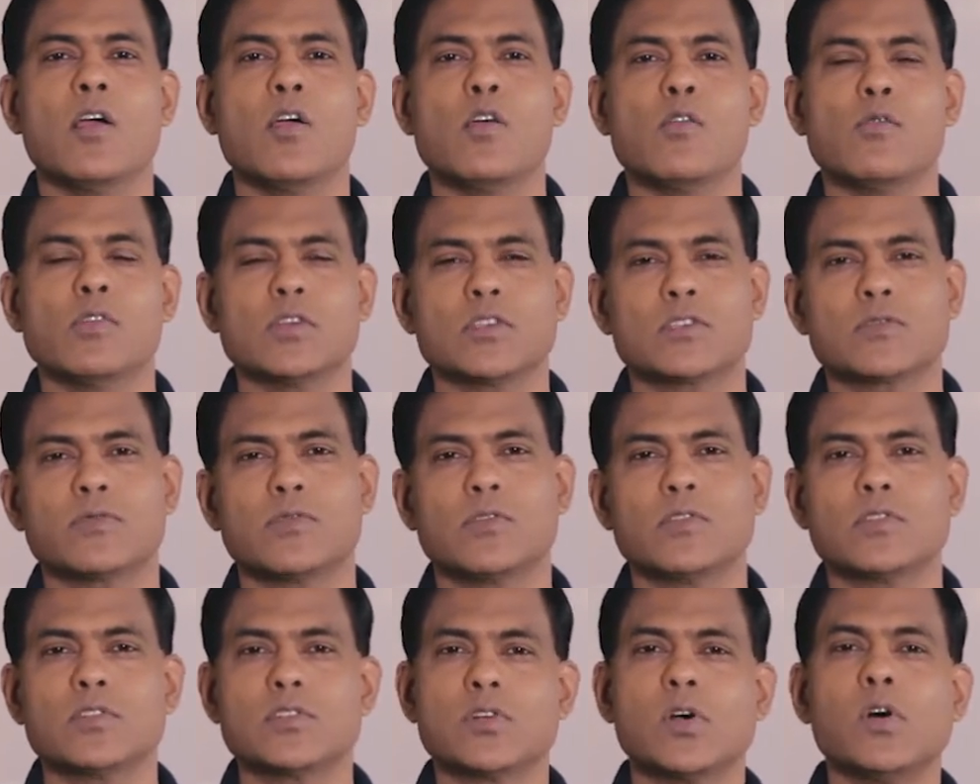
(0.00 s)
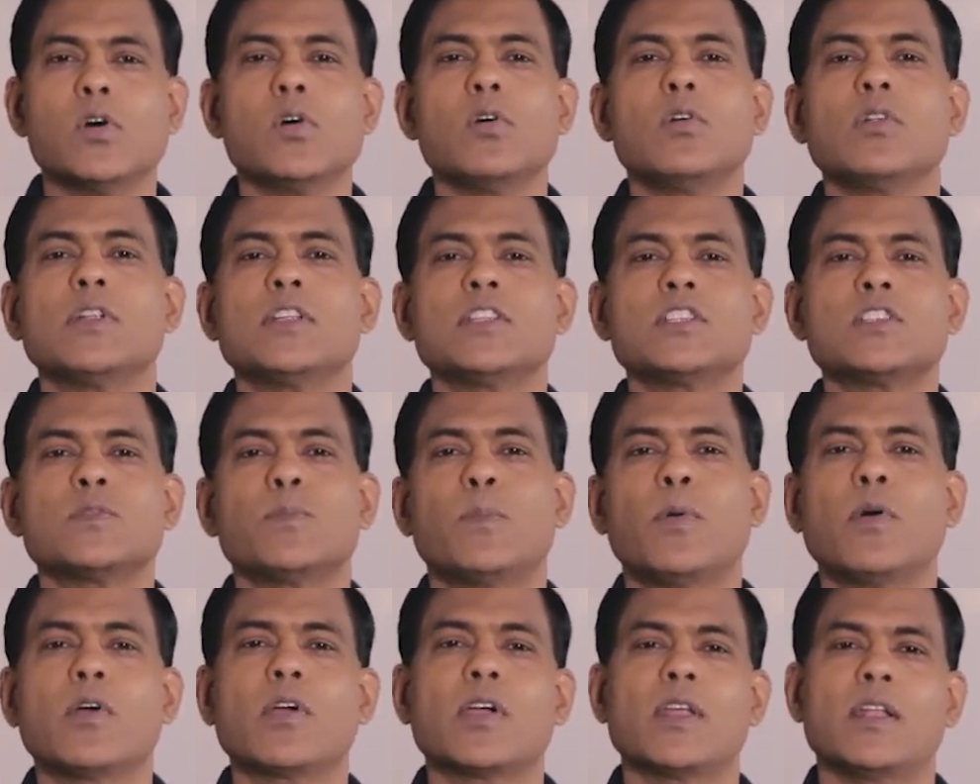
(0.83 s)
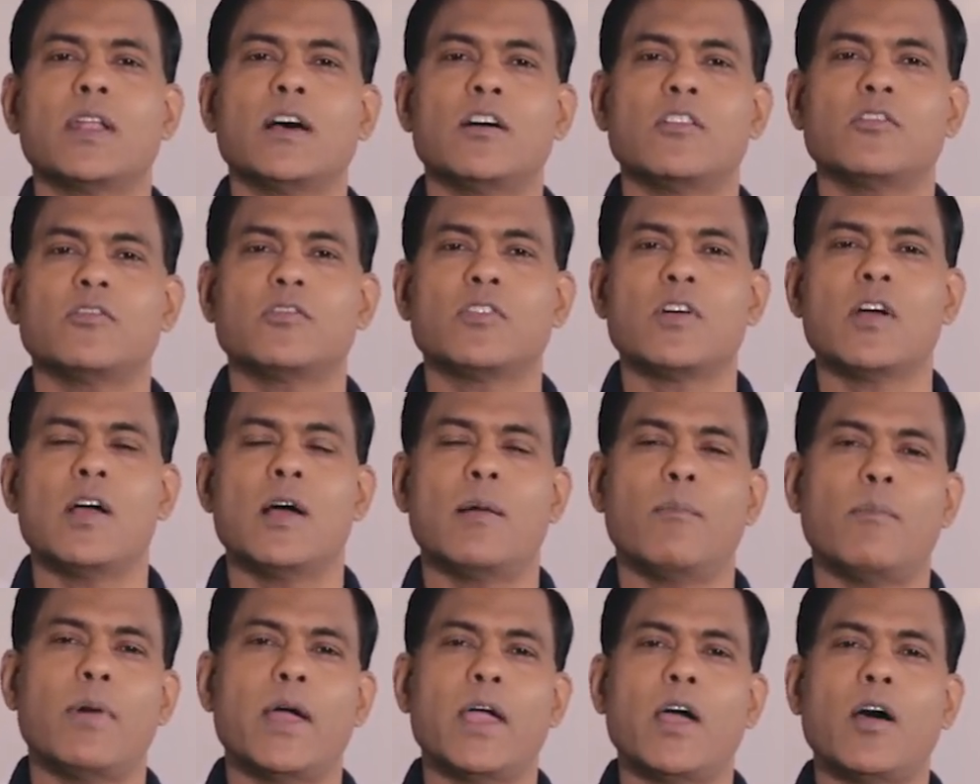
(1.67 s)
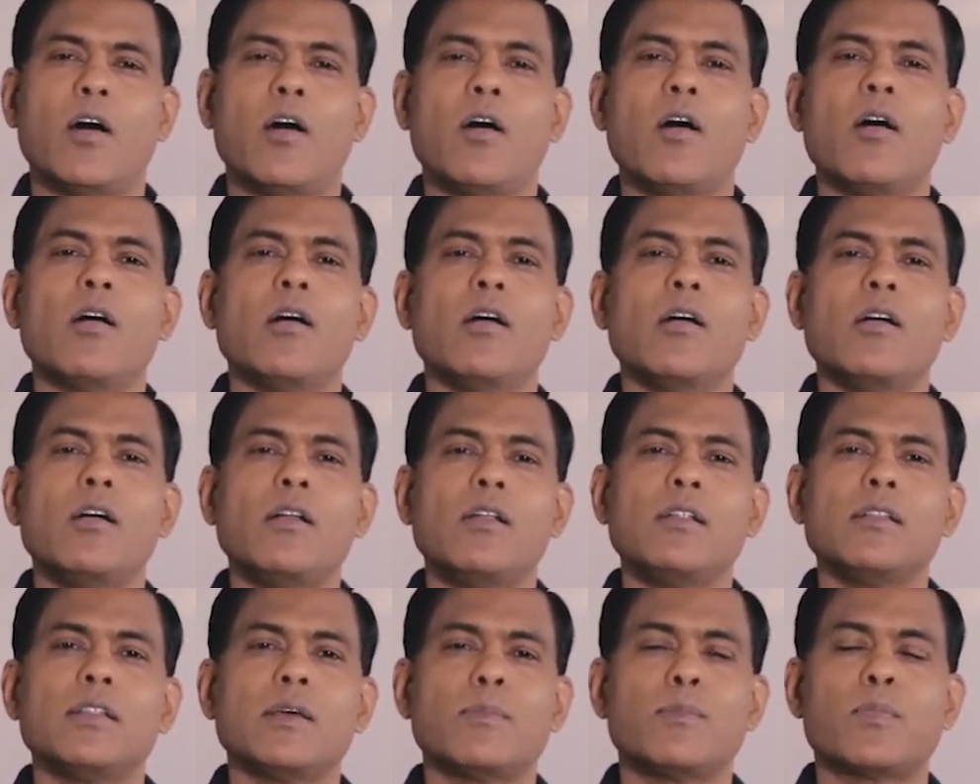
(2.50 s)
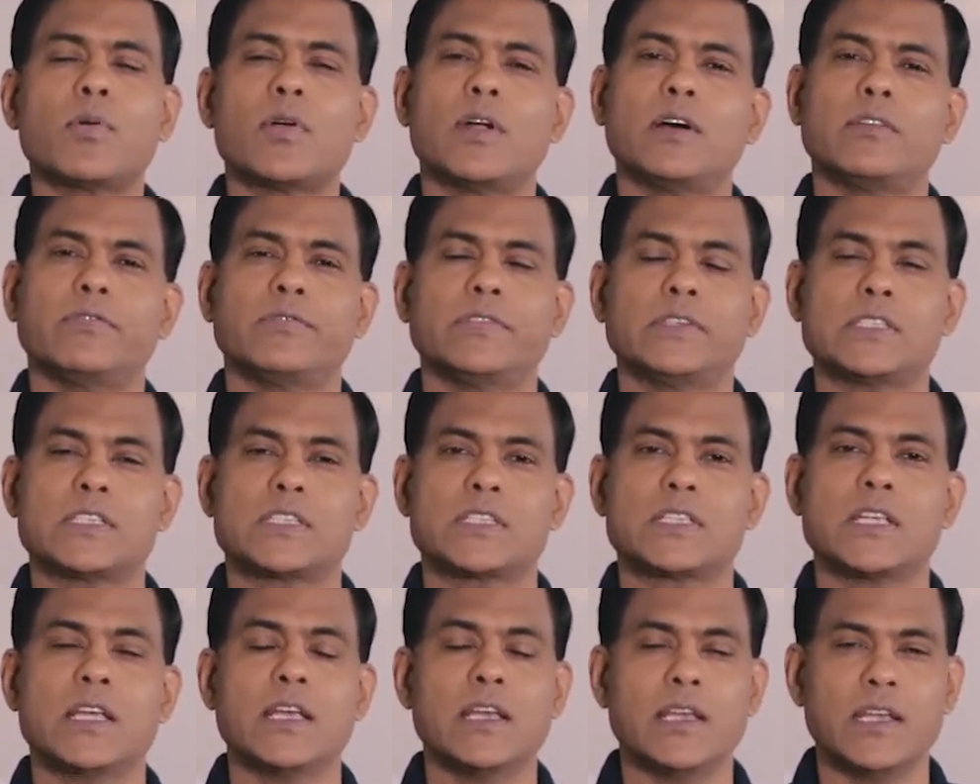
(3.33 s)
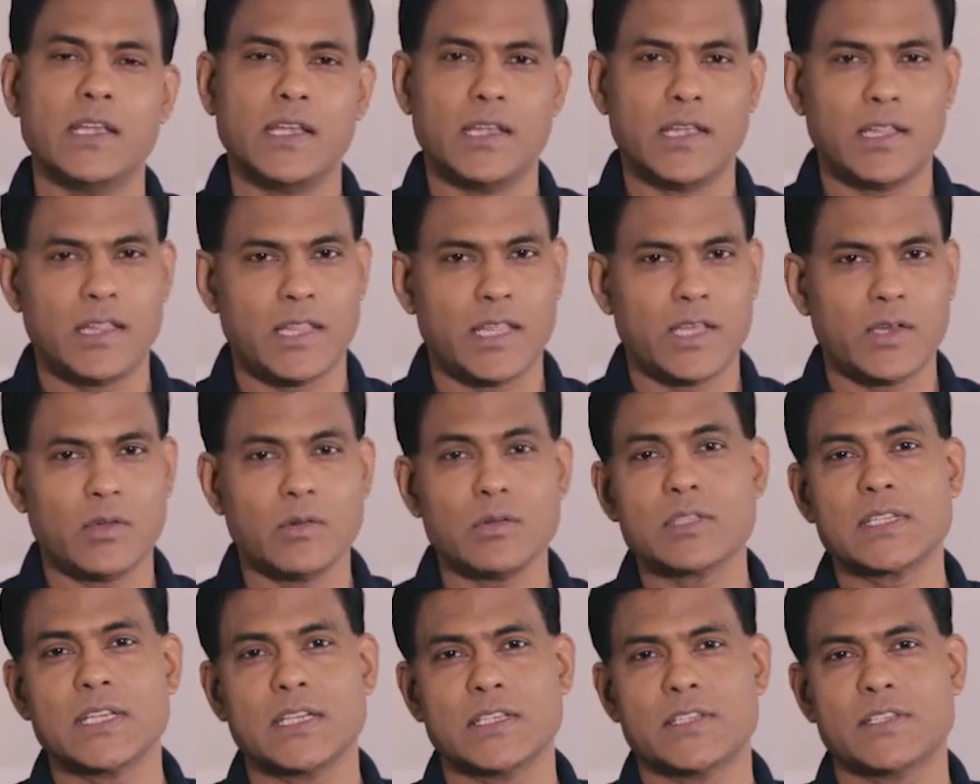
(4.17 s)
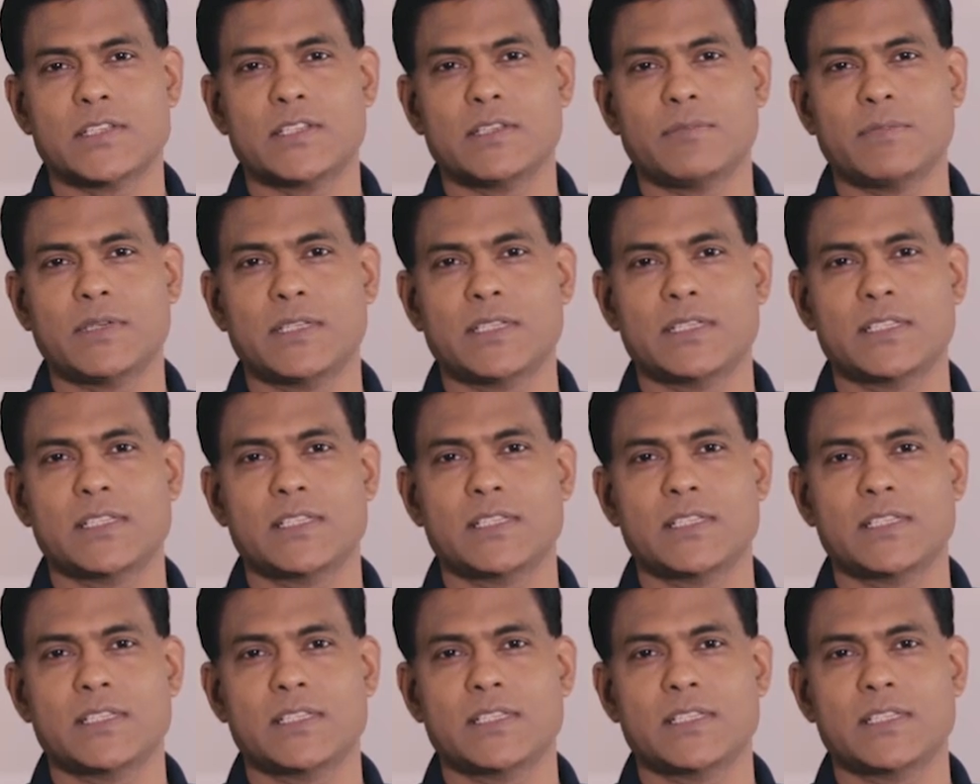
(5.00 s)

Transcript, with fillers: who was foretold and spoken of by all the prophets in the Old Testament.